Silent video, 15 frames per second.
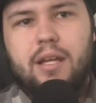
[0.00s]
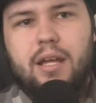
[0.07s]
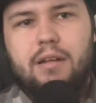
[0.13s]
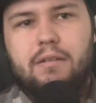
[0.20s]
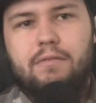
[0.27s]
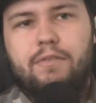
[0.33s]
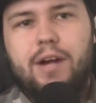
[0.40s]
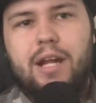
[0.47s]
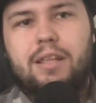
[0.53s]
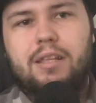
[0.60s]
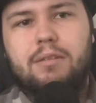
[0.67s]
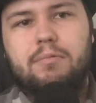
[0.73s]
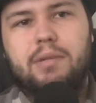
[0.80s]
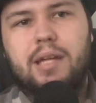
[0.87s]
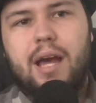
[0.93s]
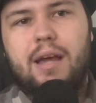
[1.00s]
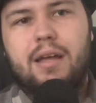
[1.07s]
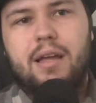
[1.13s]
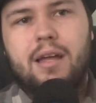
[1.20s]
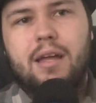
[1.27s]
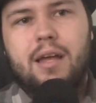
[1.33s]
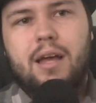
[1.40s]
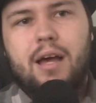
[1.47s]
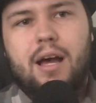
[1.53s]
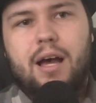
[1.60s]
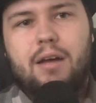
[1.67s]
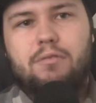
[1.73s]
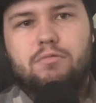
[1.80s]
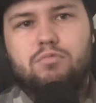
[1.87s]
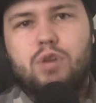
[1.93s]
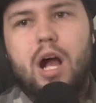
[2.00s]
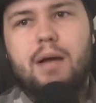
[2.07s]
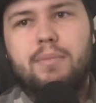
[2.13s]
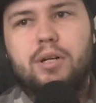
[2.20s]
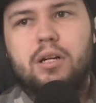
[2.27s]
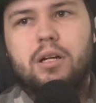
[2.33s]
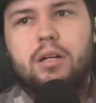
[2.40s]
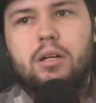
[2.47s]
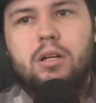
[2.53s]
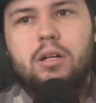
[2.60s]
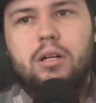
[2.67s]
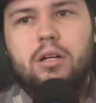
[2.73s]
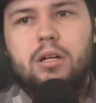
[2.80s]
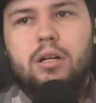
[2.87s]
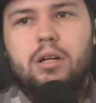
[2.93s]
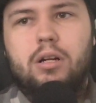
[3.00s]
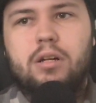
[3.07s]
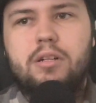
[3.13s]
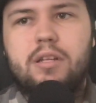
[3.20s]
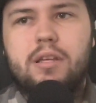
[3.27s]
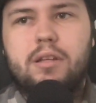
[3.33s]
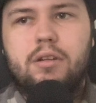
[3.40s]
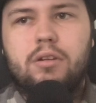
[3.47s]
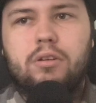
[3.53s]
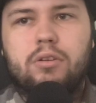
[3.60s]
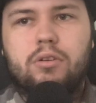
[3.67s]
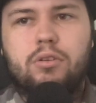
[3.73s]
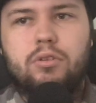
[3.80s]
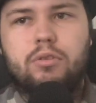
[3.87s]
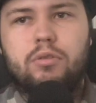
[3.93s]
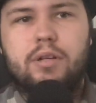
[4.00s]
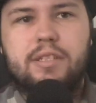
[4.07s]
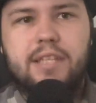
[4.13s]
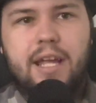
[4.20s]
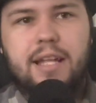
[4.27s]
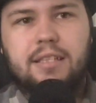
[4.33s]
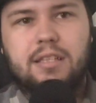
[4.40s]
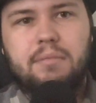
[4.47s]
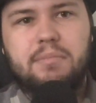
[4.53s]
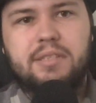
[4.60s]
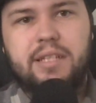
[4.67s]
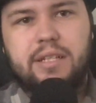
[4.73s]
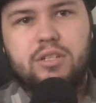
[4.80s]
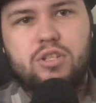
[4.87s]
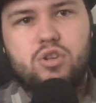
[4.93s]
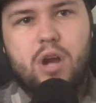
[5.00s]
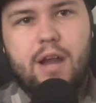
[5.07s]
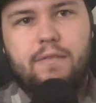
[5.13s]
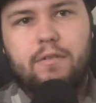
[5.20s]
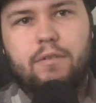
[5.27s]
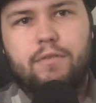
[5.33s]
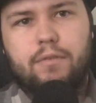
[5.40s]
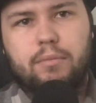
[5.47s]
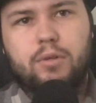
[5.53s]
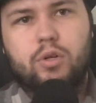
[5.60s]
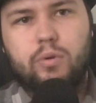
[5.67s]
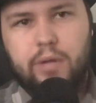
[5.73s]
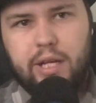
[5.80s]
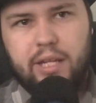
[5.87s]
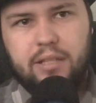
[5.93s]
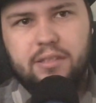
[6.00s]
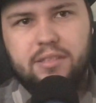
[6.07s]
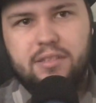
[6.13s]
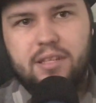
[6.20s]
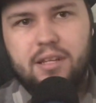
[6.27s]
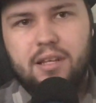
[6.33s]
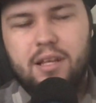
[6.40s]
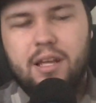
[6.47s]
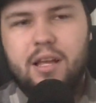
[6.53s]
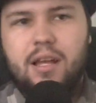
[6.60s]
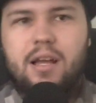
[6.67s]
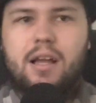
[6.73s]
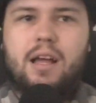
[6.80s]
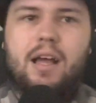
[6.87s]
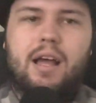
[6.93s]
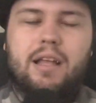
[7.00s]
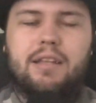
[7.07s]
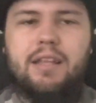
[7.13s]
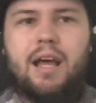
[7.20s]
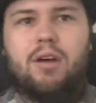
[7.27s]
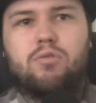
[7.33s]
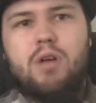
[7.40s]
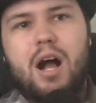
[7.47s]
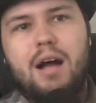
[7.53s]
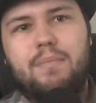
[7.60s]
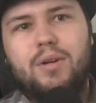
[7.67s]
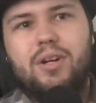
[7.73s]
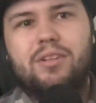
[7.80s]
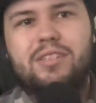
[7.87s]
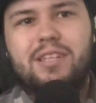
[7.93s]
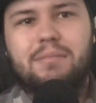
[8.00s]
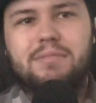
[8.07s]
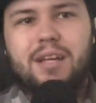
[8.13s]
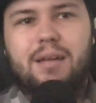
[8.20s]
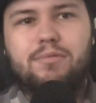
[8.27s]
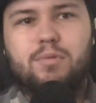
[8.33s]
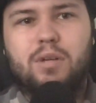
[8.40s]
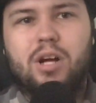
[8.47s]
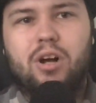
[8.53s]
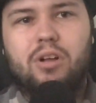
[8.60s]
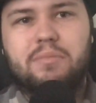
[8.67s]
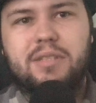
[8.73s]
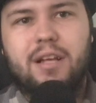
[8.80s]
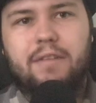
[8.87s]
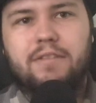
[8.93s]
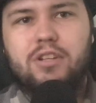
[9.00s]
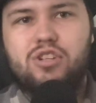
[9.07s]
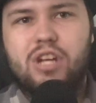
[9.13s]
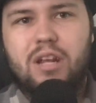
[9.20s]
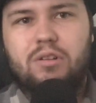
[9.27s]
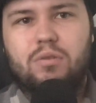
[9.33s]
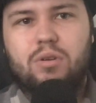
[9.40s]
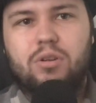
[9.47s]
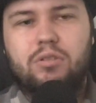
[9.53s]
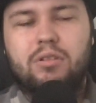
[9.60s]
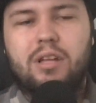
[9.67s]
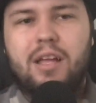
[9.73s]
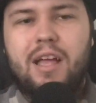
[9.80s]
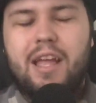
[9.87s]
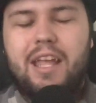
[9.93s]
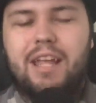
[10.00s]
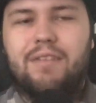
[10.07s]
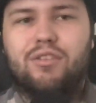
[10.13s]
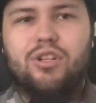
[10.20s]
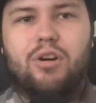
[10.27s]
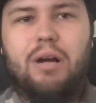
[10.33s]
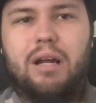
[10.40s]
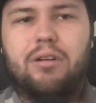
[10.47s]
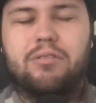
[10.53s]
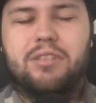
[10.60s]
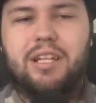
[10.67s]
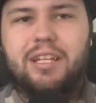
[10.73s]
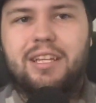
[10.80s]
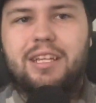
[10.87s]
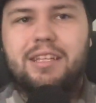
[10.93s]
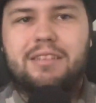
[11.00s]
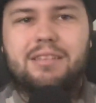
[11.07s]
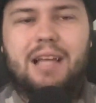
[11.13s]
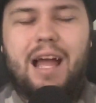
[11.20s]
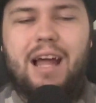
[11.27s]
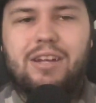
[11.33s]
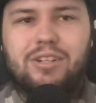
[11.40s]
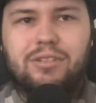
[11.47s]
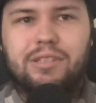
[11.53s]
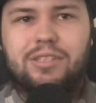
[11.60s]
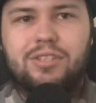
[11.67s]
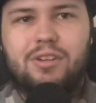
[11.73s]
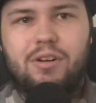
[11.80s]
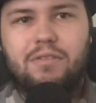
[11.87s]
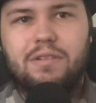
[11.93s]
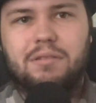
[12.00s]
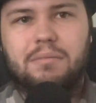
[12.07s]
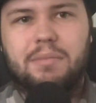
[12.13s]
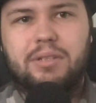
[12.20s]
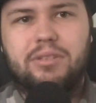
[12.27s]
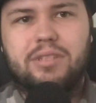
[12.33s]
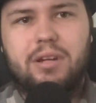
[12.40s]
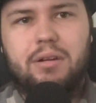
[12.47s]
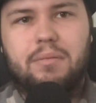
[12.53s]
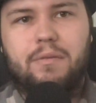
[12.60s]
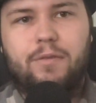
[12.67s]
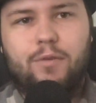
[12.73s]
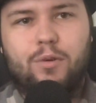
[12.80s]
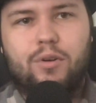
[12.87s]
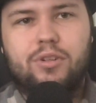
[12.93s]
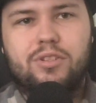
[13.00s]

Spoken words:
And then finally we got Robert, who is a limousine driver from Queens. Now Robert sometimes will call himself the general, even though I don't think he's actually served in the military before.